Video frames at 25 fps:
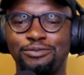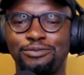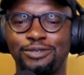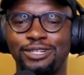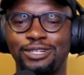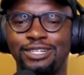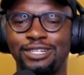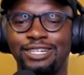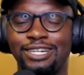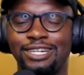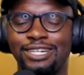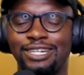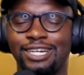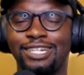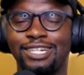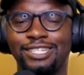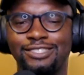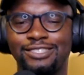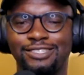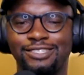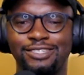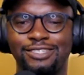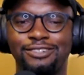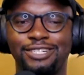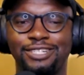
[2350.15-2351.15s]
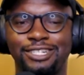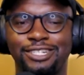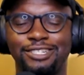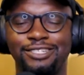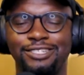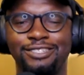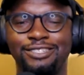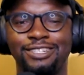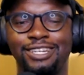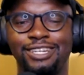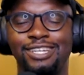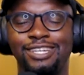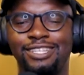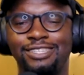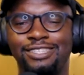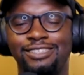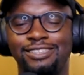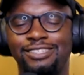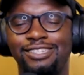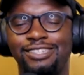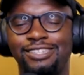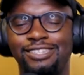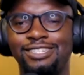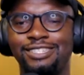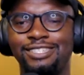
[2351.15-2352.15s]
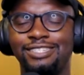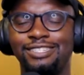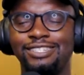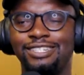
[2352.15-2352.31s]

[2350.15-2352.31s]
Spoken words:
but I can still hear you. The